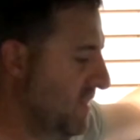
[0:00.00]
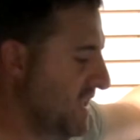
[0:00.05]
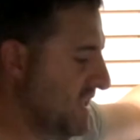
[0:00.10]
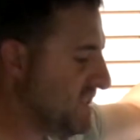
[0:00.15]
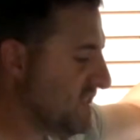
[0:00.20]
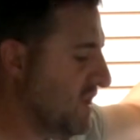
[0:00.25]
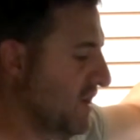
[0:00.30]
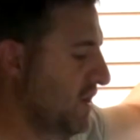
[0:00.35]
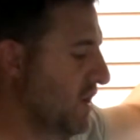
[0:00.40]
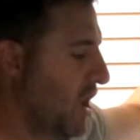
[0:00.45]

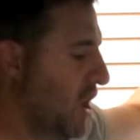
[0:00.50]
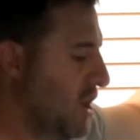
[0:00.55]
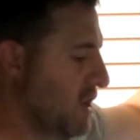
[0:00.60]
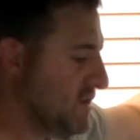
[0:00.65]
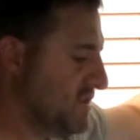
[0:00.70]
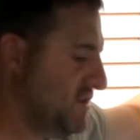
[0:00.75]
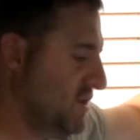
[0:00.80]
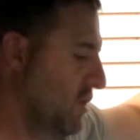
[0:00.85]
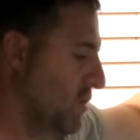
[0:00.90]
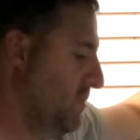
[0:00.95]
This could
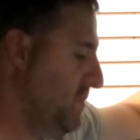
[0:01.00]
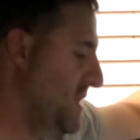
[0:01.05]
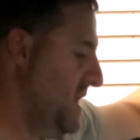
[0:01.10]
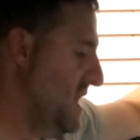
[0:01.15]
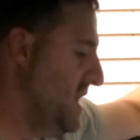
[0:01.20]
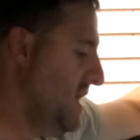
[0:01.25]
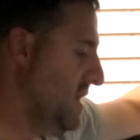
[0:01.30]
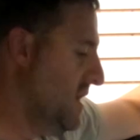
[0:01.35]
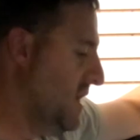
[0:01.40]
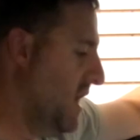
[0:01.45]
also
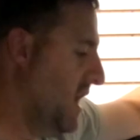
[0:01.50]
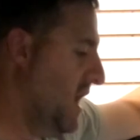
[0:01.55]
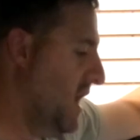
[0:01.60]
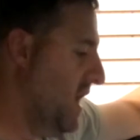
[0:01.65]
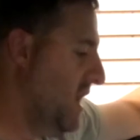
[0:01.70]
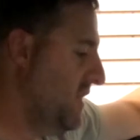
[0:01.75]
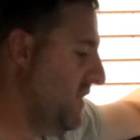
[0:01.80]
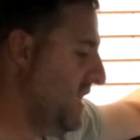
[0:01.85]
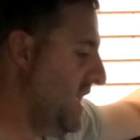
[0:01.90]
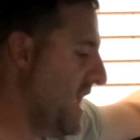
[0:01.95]
be
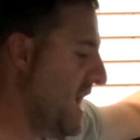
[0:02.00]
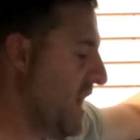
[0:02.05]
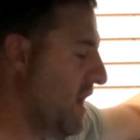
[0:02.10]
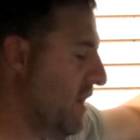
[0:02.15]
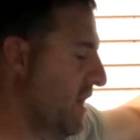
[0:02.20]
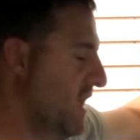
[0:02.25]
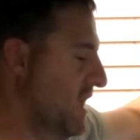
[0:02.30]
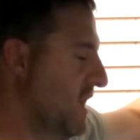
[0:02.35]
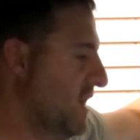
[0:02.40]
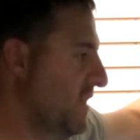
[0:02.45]
the
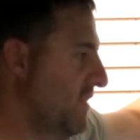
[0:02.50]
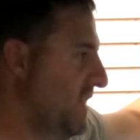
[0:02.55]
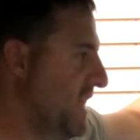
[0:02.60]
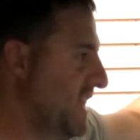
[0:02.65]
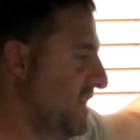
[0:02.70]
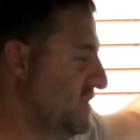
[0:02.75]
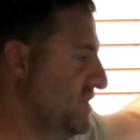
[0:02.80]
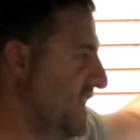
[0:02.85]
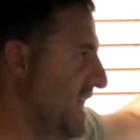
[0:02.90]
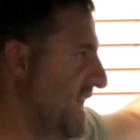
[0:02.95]
area
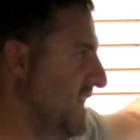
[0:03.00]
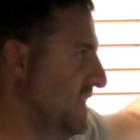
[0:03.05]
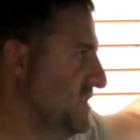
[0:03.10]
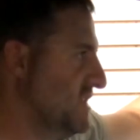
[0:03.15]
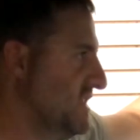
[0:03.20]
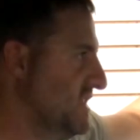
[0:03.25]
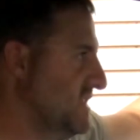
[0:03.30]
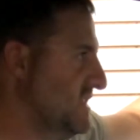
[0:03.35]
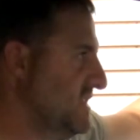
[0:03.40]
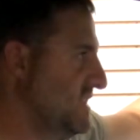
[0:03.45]
that
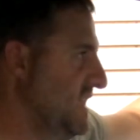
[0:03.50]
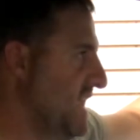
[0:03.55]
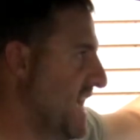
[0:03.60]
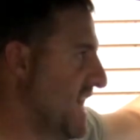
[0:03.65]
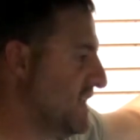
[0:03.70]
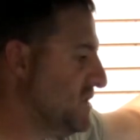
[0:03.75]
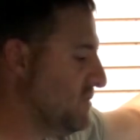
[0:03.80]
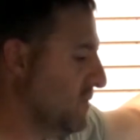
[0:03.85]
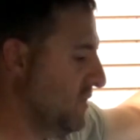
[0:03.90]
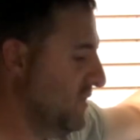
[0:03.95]
changes the
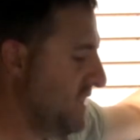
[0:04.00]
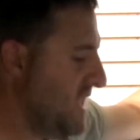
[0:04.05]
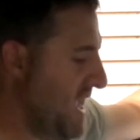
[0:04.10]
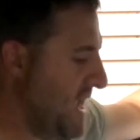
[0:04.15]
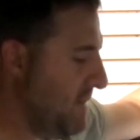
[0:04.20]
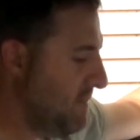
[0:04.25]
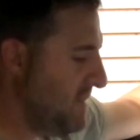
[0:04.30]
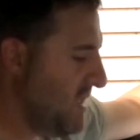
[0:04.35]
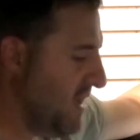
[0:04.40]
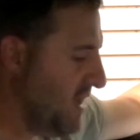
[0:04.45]
actual
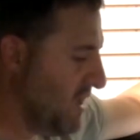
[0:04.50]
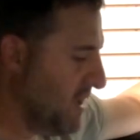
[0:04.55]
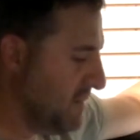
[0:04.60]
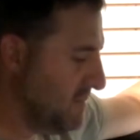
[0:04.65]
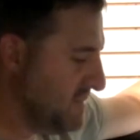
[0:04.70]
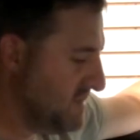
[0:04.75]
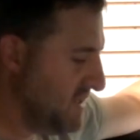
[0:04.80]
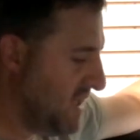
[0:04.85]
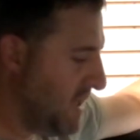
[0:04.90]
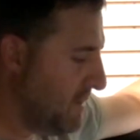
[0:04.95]
name that
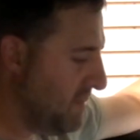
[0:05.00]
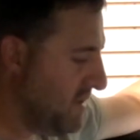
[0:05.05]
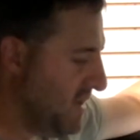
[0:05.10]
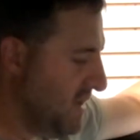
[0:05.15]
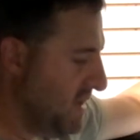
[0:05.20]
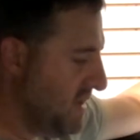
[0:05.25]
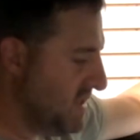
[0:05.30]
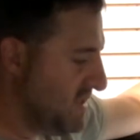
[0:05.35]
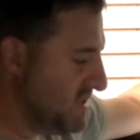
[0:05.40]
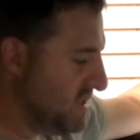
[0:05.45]
comes up.
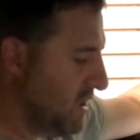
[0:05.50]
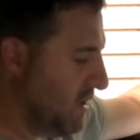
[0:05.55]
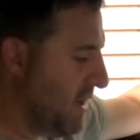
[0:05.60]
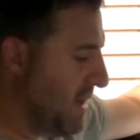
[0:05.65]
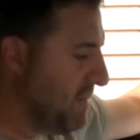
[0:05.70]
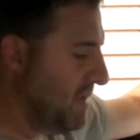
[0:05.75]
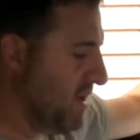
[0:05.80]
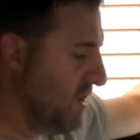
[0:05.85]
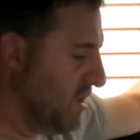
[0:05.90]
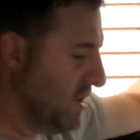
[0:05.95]
So
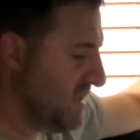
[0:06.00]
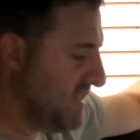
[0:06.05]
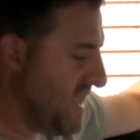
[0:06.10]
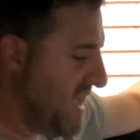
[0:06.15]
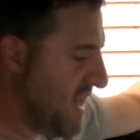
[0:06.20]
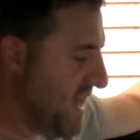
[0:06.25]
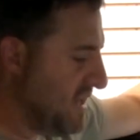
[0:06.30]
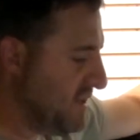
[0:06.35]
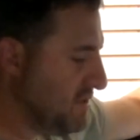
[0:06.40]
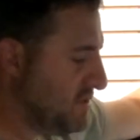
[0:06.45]
I'm going to look at
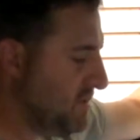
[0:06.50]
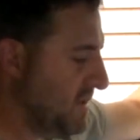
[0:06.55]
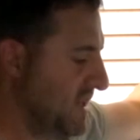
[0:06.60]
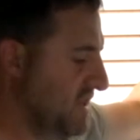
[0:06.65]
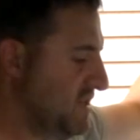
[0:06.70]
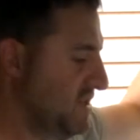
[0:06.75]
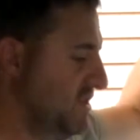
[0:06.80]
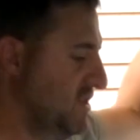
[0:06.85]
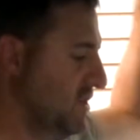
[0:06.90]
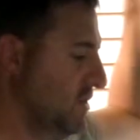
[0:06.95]
that address
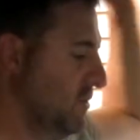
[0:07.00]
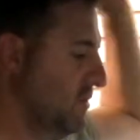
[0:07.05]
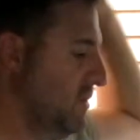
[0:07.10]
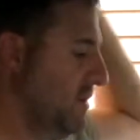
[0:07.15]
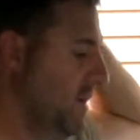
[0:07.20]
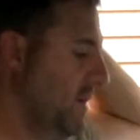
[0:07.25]
range too.